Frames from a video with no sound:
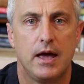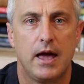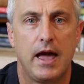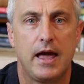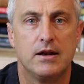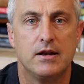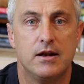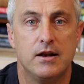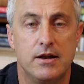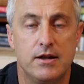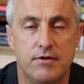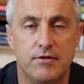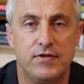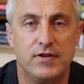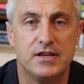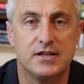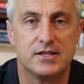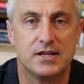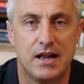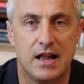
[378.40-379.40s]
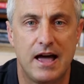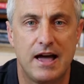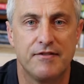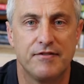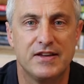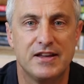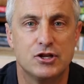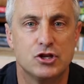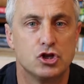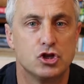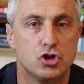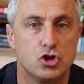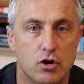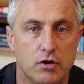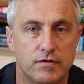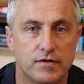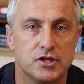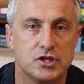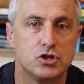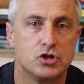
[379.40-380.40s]
and live his life in
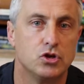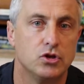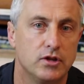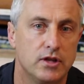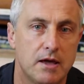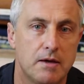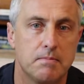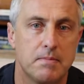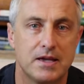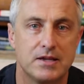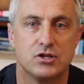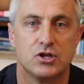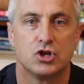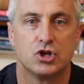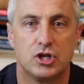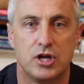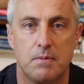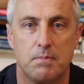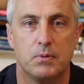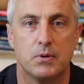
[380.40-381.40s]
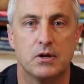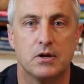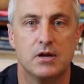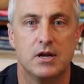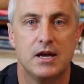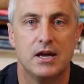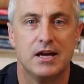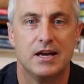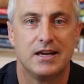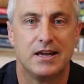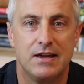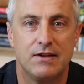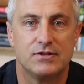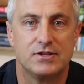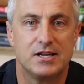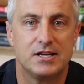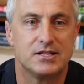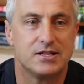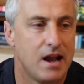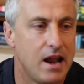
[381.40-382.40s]
service to them as a shepherd gives
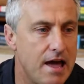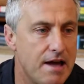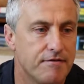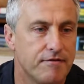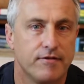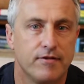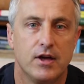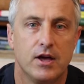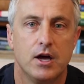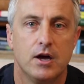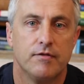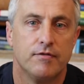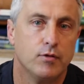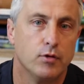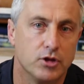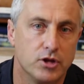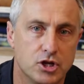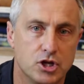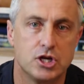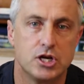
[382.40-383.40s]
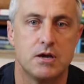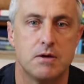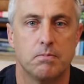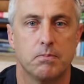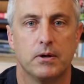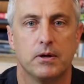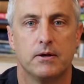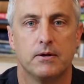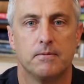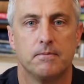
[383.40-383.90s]
his life for the sheep.